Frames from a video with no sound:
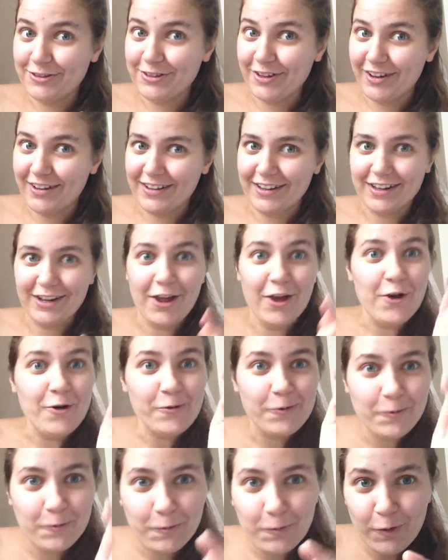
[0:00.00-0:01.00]
shocking,
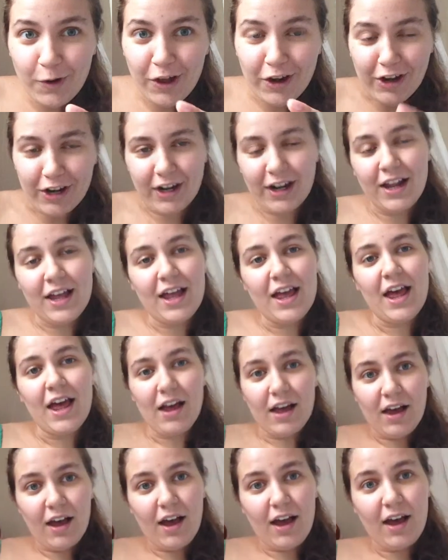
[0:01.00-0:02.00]
water.
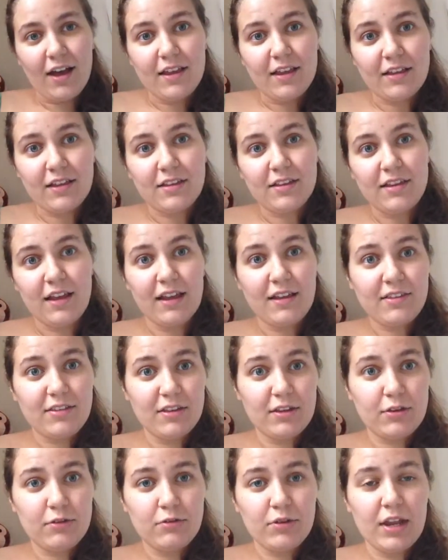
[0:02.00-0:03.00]
Uh,
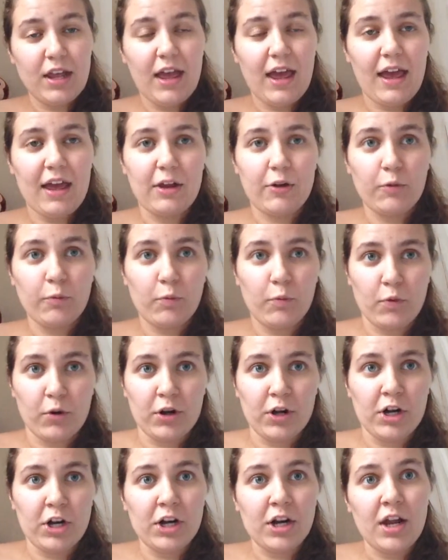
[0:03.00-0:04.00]
and
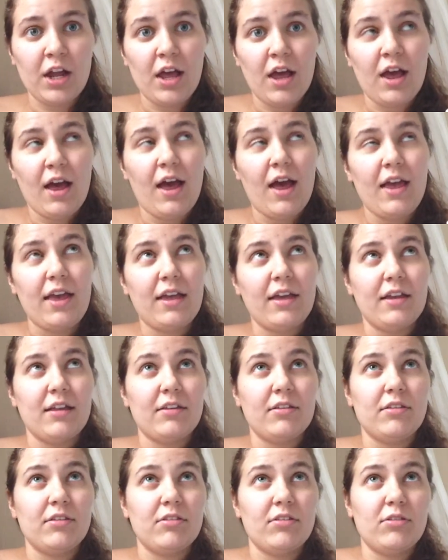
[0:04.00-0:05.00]
Warner
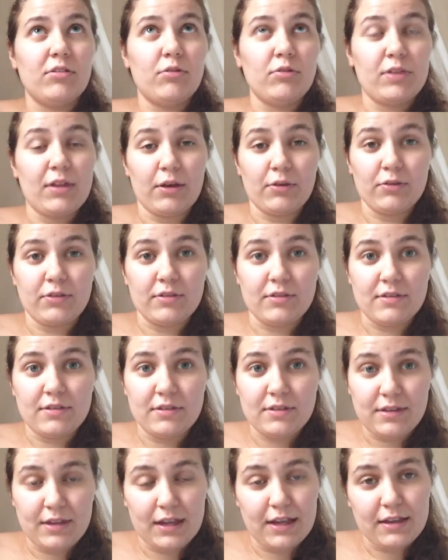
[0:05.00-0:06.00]
in
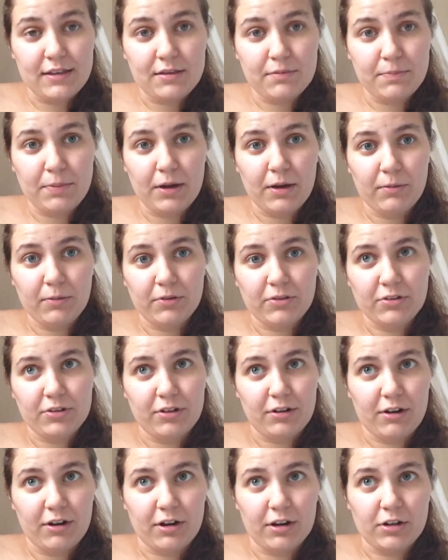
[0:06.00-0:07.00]
2006 published
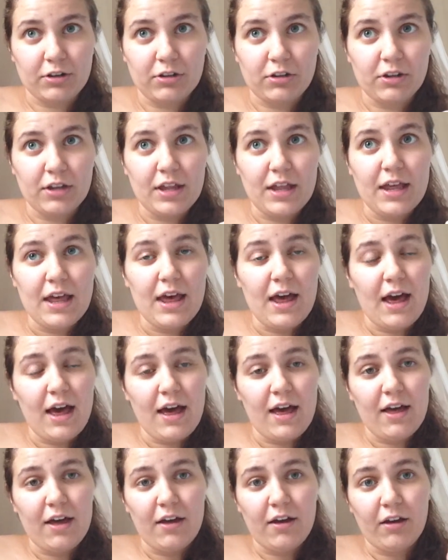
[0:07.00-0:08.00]
an article
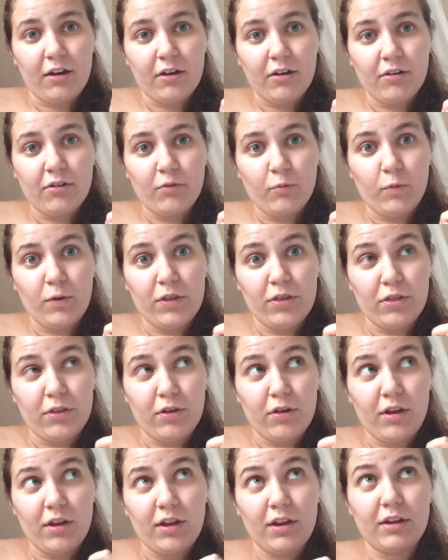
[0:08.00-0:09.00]
uh, with
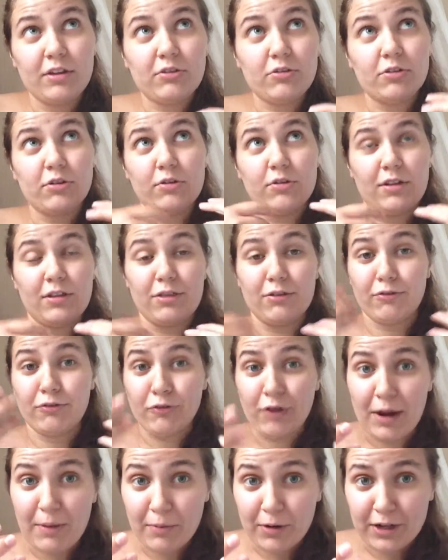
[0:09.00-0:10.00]
uh, introducing the
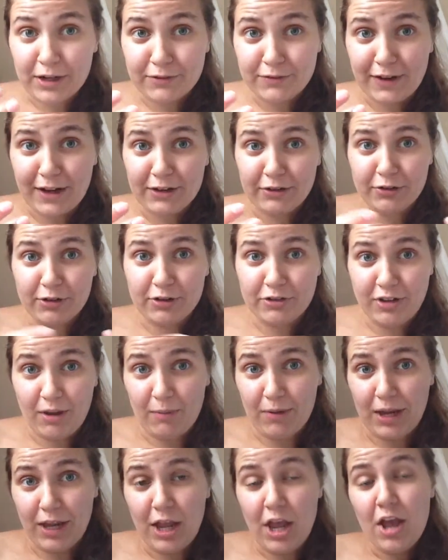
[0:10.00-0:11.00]
framework of
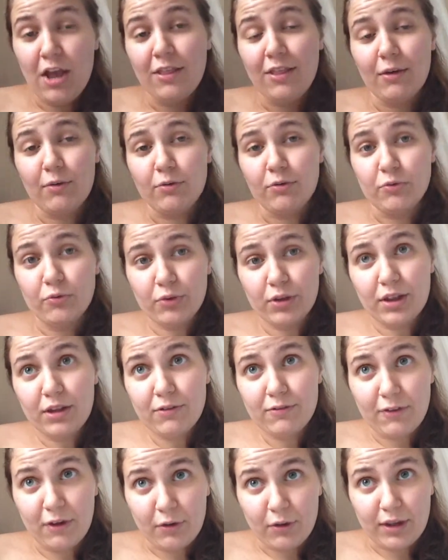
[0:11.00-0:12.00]
hydrohegemony that was really
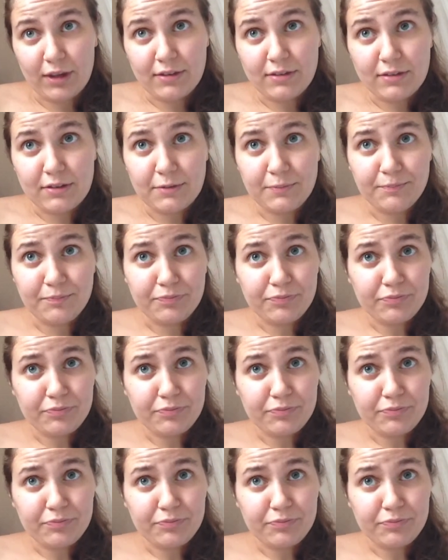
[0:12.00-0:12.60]
focused